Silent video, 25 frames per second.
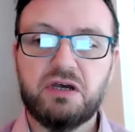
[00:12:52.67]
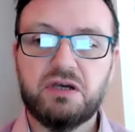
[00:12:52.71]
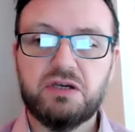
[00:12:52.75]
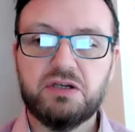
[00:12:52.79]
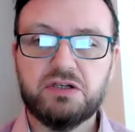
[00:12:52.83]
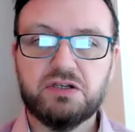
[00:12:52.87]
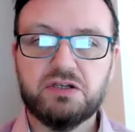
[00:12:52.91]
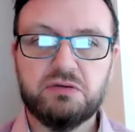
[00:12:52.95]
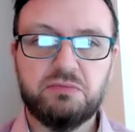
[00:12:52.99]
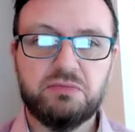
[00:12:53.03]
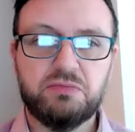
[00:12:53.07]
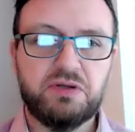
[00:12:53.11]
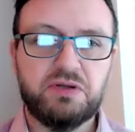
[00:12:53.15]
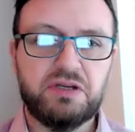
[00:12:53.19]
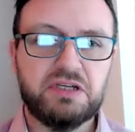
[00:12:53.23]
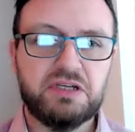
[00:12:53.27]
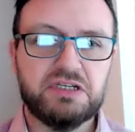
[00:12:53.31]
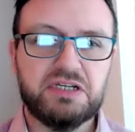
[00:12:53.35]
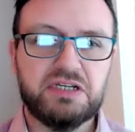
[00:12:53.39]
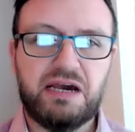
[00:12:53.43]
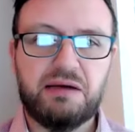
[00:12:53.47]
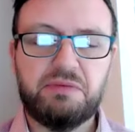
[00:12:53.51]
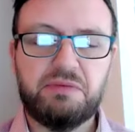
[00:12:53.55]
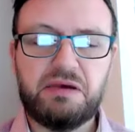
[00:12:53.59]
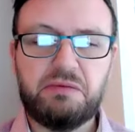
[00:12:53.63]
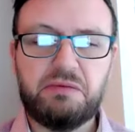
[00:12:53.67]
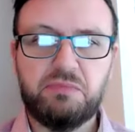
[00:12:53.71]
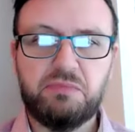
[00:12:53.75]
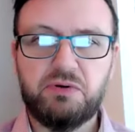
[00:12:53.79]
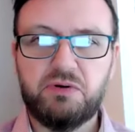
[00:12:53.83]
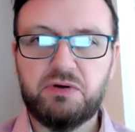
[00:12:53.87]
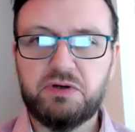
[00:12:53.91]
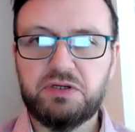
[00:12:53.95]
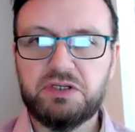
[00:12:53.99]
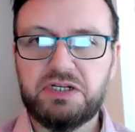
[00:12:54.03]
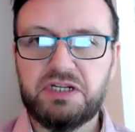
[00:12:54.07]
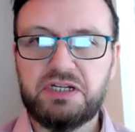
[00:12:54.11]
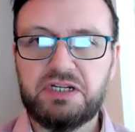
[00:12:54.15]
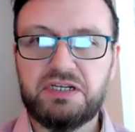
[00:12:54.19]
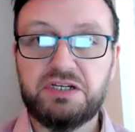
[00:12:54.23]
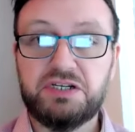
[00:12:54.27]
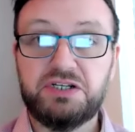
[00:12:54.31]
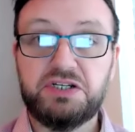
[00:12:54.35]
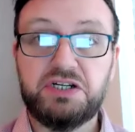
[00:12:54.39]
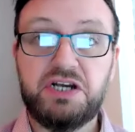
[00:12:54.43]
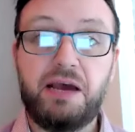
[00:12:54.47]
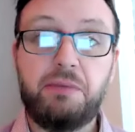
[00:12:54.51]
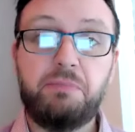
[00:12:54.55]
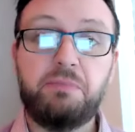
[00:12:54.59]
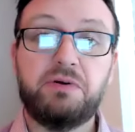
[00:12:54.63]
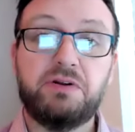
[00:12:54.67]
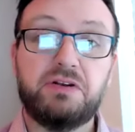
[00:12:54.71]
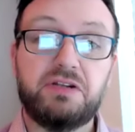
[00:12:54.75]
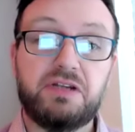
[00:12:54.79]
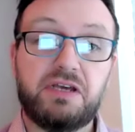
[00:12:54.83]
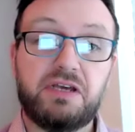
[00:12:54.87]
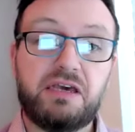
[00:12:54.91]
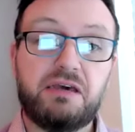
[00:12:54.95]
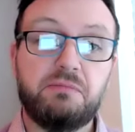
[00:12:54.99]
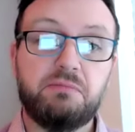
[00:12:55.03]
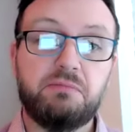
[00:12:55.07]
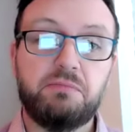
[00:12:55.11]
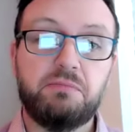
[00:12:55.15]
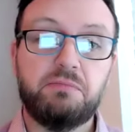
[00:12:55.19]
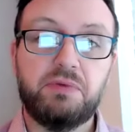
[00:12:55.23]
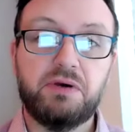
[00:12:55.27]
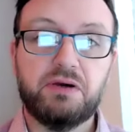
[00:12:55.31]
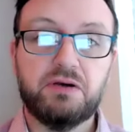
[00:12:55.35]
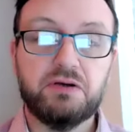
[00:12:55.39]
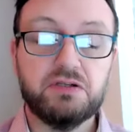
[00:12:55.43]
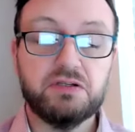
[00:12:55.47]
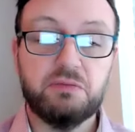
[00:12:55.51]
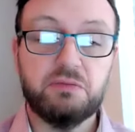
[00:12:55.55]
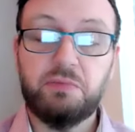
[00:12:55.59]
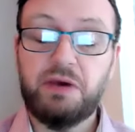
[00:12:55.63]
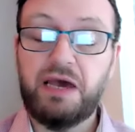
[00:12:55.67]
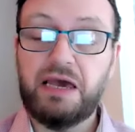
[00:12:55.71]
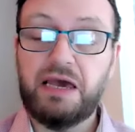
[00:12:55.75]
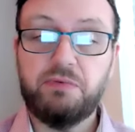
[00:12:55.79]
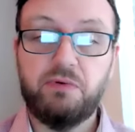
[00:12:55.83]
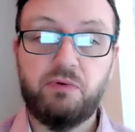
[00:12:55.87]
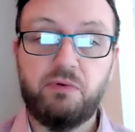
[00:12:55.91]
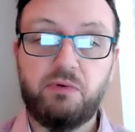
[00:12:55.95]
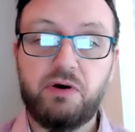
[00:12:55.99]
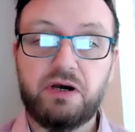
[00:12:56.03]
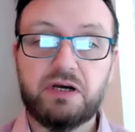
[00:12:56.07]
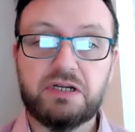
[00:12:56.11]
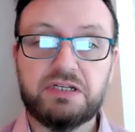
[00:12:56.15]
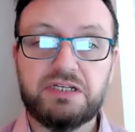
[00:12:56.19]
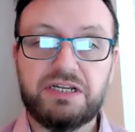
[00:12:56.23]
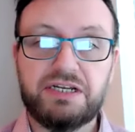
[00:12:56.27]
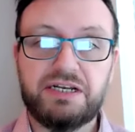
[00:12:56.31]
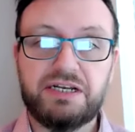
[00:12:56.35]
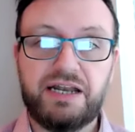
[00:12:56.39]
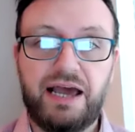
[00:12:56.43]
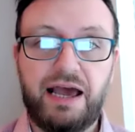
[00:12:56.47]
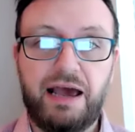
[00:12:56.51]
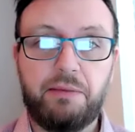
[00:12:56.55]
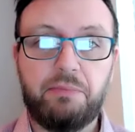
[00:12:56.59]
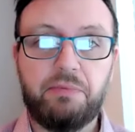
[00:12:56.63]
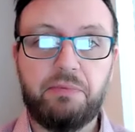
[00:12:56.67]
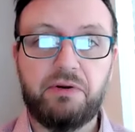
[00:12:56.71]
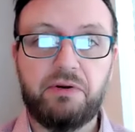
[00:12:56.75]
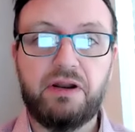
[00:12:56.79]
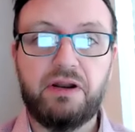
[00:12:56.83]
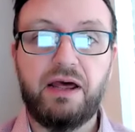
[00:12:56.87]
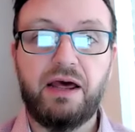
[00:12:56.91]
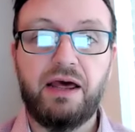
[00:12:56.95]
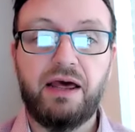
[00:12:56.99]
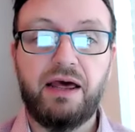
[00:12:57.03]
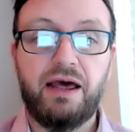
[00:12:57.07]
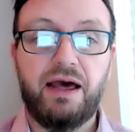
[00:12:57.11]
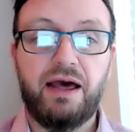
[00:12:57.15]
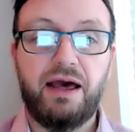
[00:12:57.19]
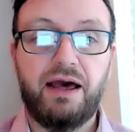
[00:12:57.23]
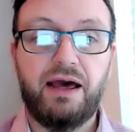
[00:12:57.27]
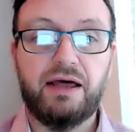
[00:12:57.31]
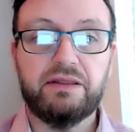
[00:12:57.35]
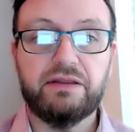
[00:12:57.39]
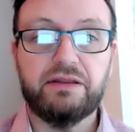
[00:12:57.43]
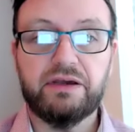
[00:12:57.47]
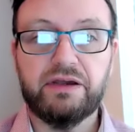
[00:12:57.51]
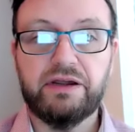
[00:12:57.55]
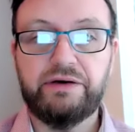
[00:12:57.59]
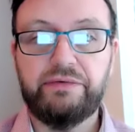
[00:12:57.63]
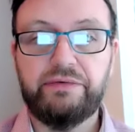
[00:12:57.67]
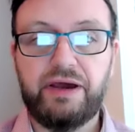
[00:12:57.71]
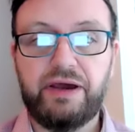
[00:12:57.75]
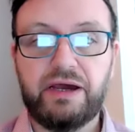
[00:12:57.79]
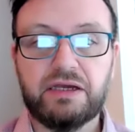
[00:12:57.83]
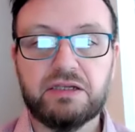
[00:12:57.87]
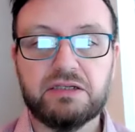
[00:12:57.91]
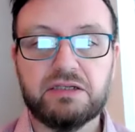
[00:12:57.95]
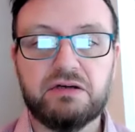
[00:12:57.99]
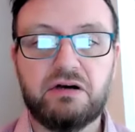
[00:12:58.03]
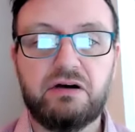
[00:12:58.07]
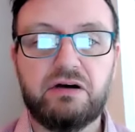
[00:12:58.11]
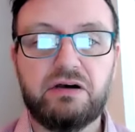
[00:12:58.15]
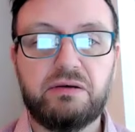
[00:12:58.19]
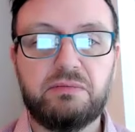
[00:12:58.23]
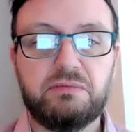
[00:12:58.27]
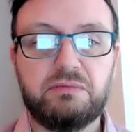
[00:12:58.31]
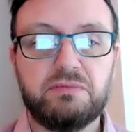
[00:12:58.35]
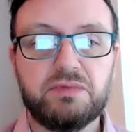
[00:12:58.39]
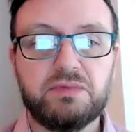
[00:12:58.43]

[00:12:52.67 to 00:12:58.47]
something's now being put in jeopardy because the paperwork didn't happen at the correct time.